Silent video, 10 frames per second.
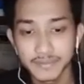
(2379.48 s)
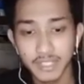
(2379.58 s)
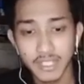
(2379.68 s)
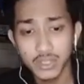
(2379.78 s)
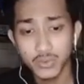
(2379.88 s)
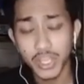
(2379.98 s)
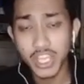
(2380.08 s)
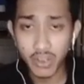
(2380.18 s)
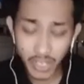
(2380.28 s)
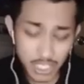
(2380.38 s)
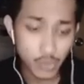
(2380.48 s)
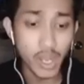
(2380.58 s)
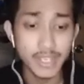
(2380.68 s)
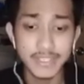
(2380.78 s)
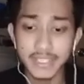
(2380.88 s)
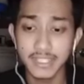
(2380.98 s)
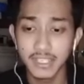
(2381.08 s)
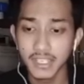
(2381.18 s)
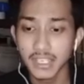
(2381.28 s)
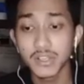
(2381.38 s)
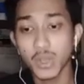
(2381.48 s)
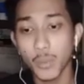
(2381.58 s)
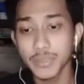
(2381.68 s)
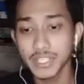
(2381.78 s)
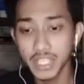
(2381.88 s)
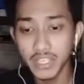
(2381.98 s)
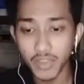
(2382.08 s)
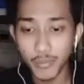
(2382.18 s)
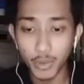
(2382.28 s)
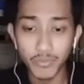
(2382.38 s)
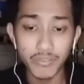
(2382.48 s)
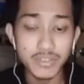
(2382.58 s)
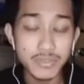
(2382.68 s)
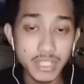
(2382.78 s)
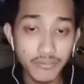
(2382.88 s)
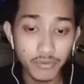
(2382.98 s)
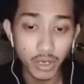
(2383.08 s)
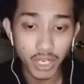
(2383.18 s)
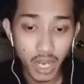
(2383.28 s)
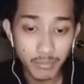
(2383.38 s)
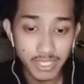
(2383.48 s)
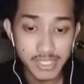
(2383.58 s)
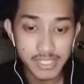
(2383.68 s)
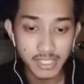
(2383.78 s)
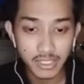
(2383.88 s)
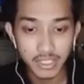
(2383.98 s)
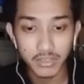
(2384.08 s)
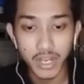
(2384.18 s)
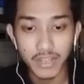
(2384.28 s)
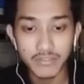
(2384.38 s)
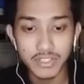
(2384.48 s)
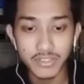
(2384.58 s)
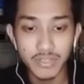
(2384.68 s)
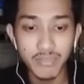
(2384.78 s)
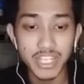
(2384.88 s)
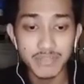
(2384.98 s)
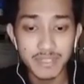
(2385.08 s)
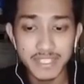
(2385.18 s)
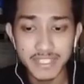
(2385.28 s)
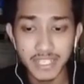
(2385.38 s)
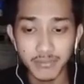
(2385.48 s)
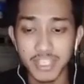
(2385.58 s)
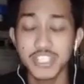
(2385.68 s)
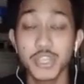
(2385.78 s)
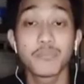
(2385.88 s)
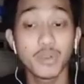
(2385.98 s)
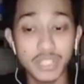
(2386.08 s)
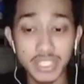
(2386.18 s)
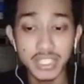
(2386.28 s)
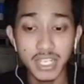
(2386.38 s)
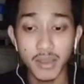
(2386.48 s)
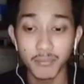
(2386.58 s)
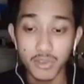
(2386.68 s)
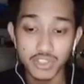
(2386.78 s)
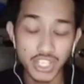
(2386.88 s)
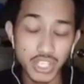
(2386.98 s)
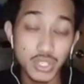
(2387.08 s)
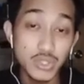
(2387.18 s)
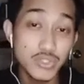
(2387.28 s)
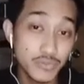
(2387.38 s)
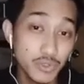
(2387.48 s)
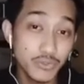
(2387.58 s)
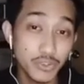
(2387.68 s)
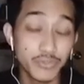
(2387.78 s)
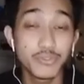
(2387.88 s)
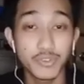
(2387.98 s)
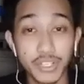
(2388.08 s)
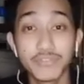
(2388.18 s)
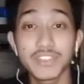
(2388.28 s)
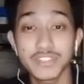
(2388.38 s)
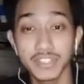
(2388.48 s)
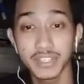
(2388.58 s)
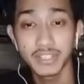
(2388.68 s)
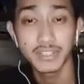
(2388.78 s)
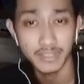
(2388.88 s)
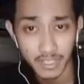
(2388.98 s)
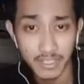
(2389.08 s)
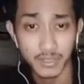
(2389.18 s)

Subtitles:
To encourage quality, Competitive and profitability for companies, the right inventory management system is important, mostly useful for the food industry. Thank you.